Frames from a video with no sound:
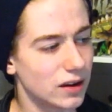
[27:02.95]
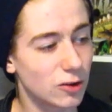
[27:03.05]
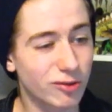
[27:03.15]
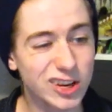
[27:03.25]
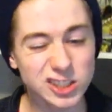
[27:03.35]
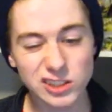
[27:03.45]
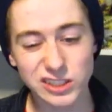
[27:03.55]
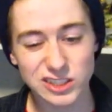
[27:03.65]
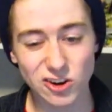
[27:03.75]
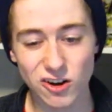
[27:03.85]
It
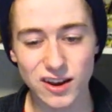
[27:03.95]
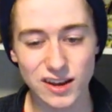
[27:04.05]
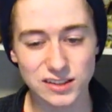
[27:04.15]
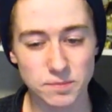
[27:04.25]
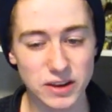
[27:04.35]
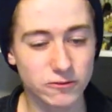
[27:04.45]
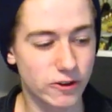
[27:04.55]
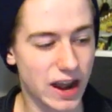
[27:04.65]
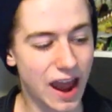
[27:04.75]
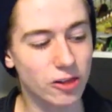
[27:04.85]
originally started as a big
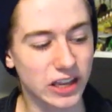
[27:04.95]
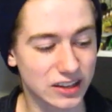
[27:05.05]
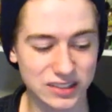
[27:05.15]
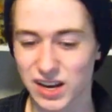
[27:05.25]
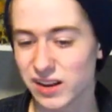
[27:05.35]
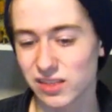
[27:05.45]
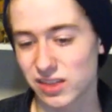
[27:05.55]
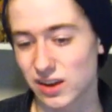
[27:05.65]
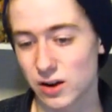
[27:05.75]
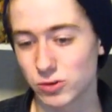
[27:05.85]
finale, because I didn't
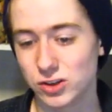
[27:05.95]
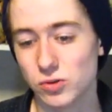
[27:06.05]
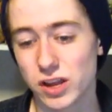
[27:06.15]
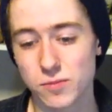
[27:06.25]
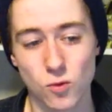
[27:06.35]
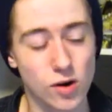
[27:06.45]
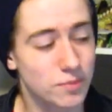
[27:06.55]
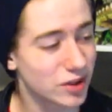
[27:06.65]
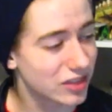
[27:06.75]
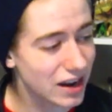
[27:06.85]
think I would do any more,
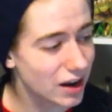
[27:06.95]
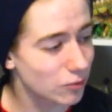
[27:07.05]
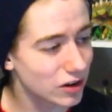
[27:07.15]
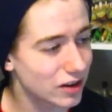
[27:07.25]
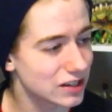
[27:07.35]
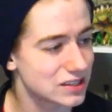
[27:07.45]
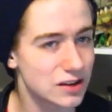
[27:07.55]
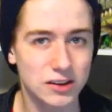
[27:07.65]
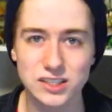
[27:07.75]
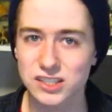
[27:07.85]
but then I realized
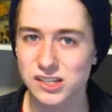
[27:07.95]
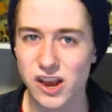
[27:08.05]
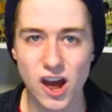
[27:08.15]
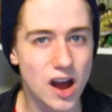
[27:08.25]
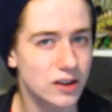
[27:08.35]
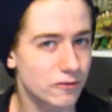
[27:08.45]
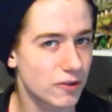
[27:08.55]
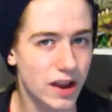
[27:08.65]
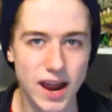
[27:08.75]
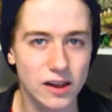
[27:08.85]
it's not a
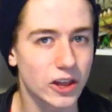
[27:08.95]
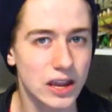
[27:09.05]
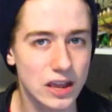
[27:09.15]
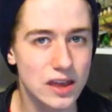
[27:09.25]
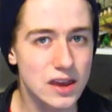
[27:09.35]
finale.